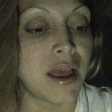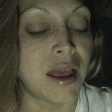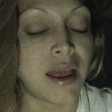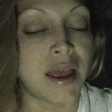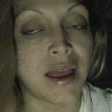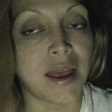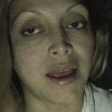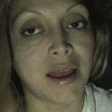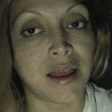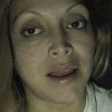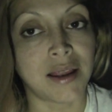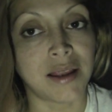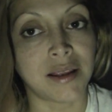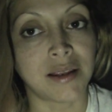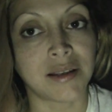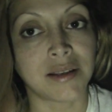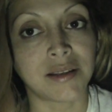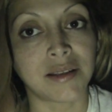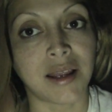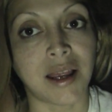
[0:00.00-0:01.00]

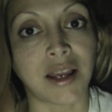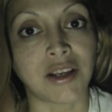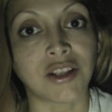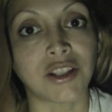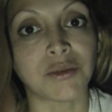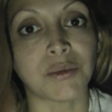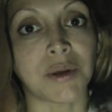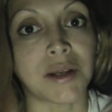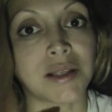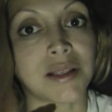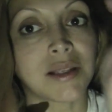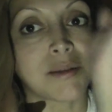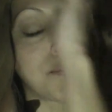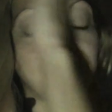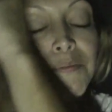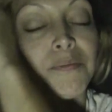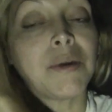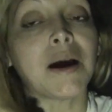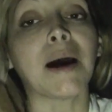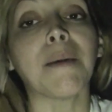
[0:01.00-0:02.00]
and I just wanted to
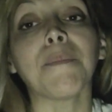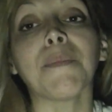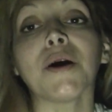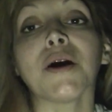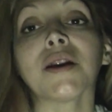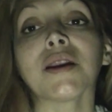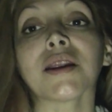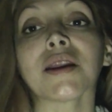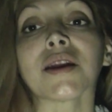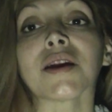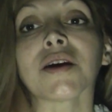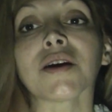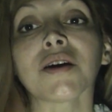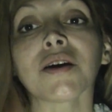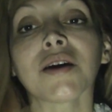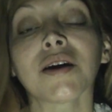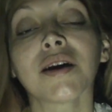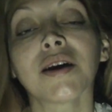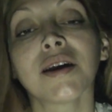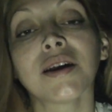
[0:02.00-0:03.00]
pop on
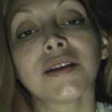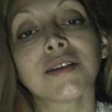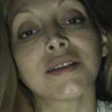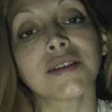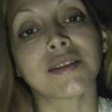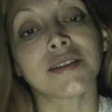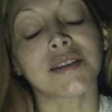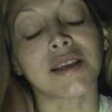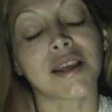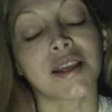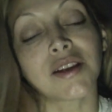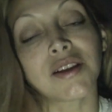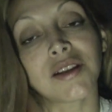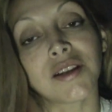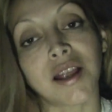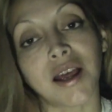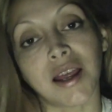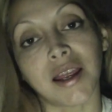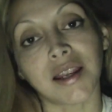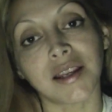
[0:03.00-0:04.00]
here to say
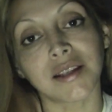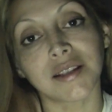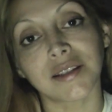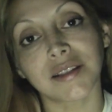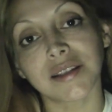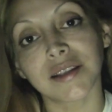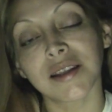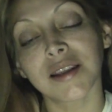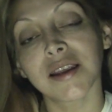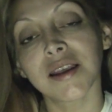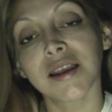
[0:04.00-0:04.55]
goodnight